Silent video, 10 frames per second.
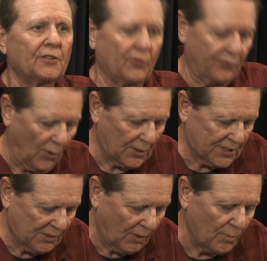to
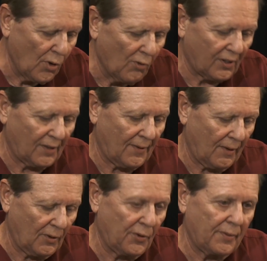force the
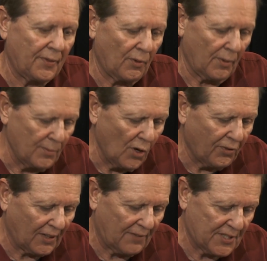
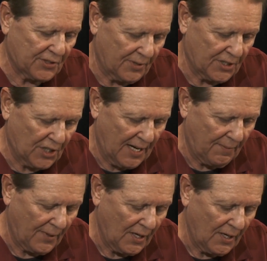removal of this
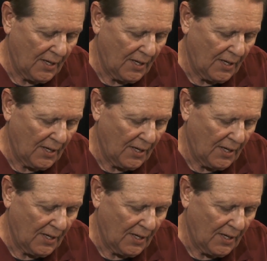regime